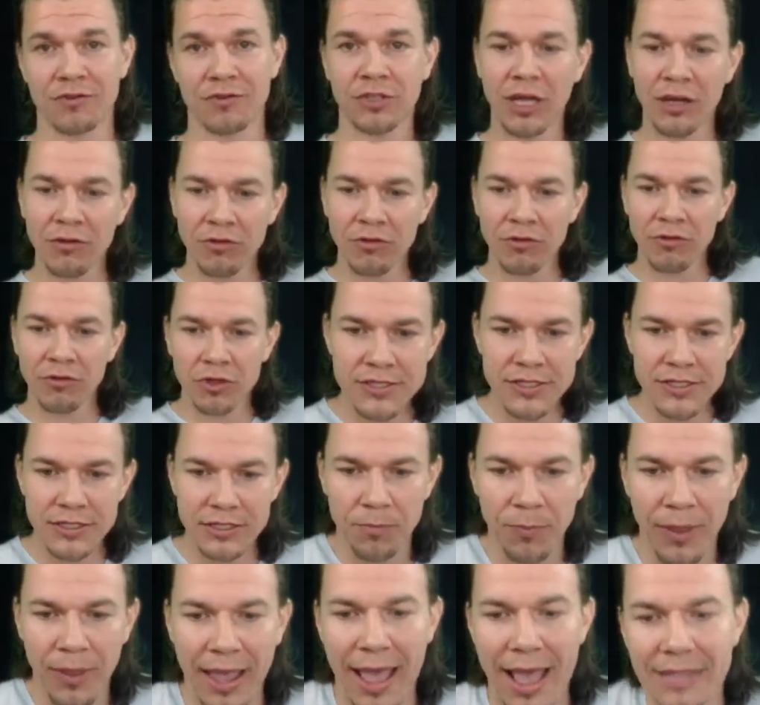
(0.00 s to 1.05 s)
I've covered this in
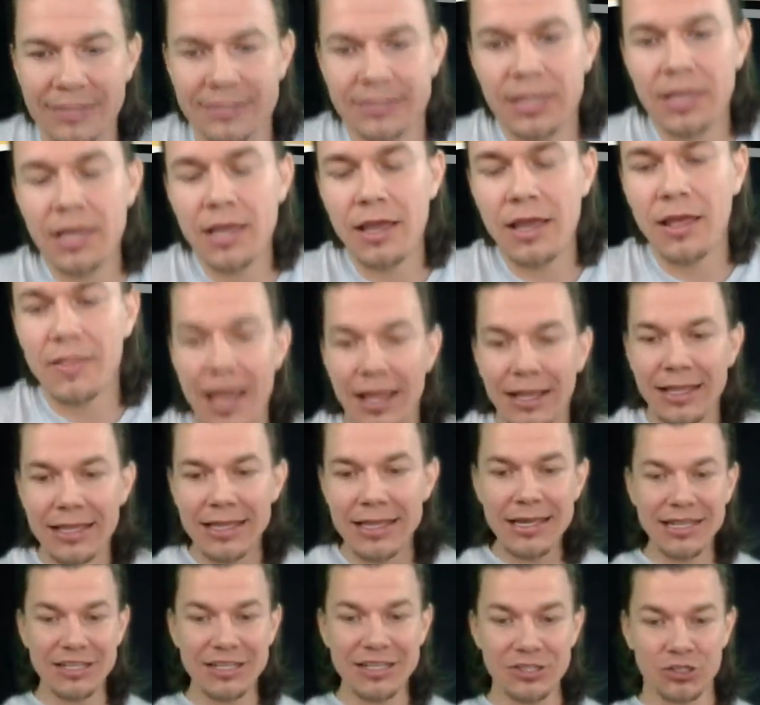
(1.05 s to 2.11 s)
the past that
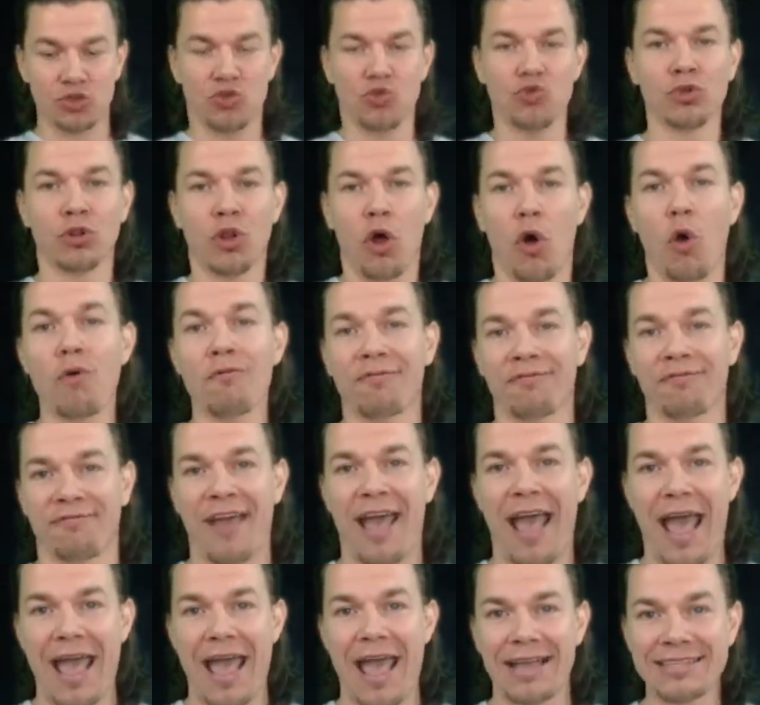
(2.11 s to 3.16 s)
eating too low
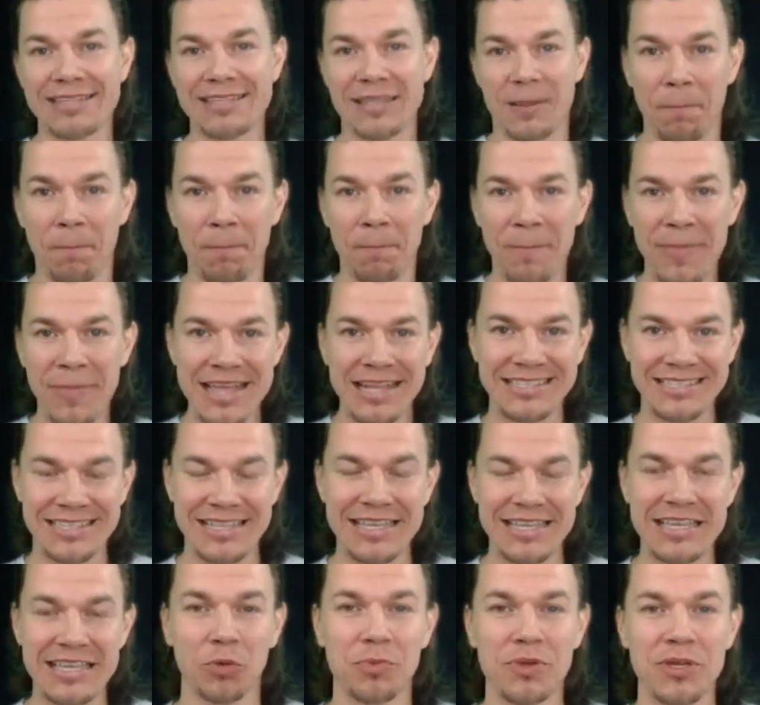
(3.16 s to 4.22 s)
fat is a big
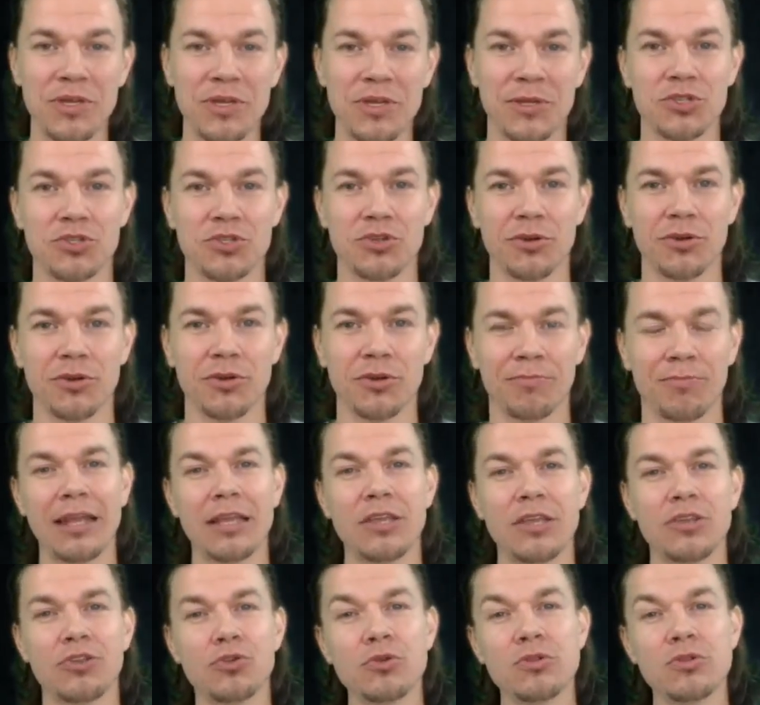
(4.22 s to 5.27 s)
deal because your
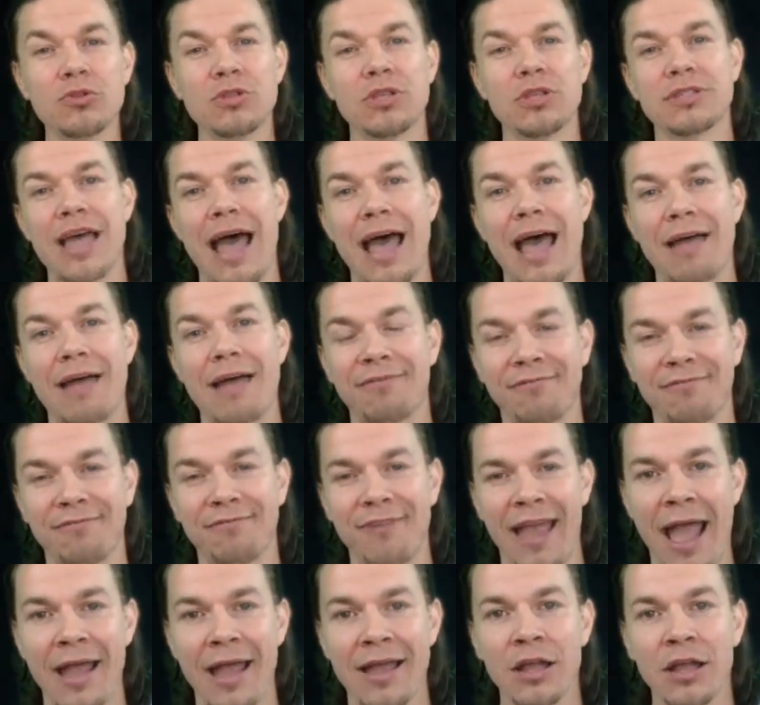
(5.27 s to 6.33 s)
body uses that
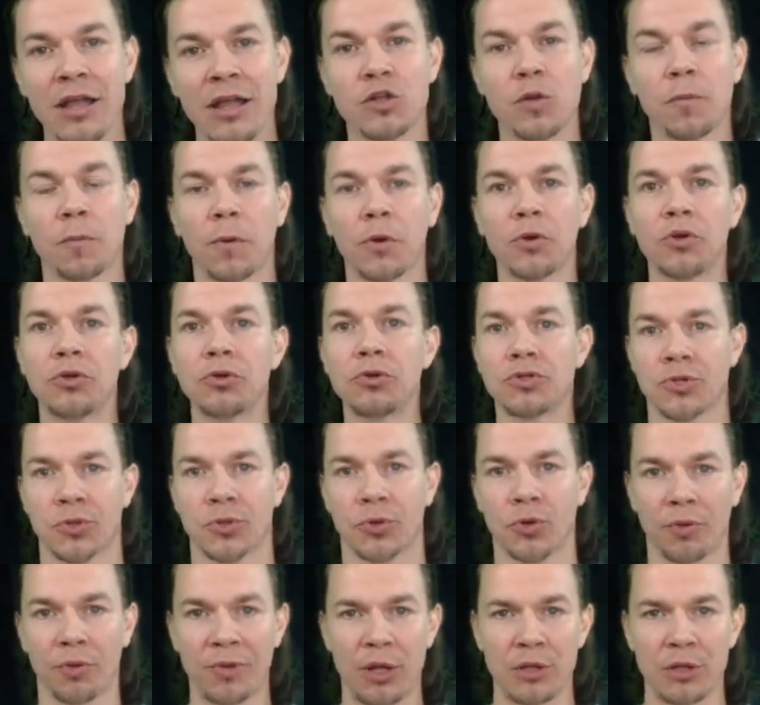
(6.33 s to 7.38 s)
fat to produce
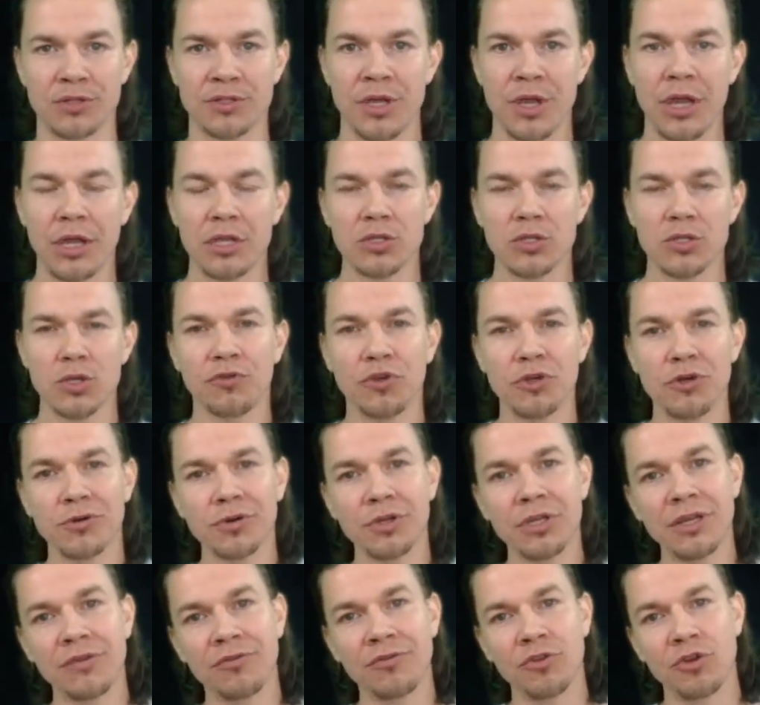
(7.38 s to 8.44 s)
hormones. So if you
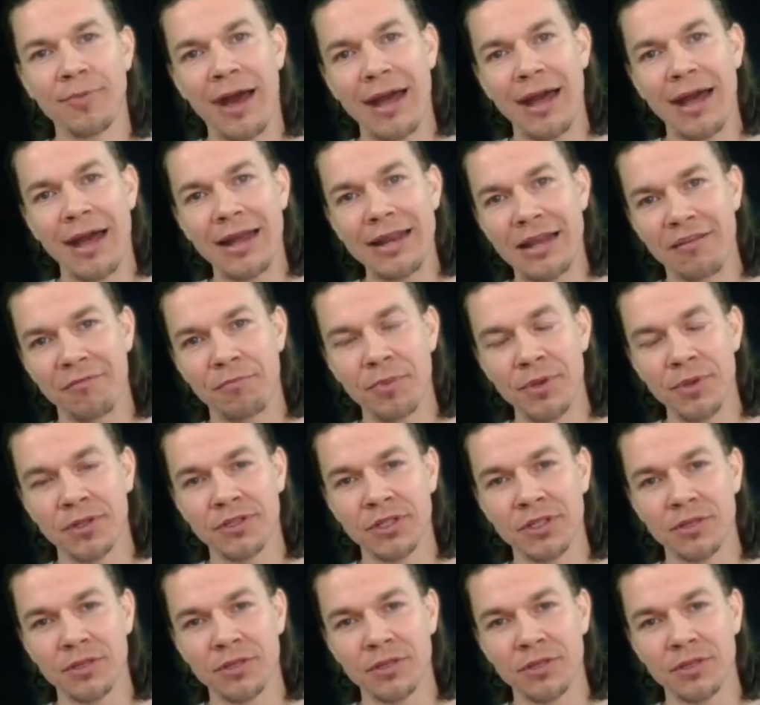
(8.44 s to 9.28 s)
don't give your body enough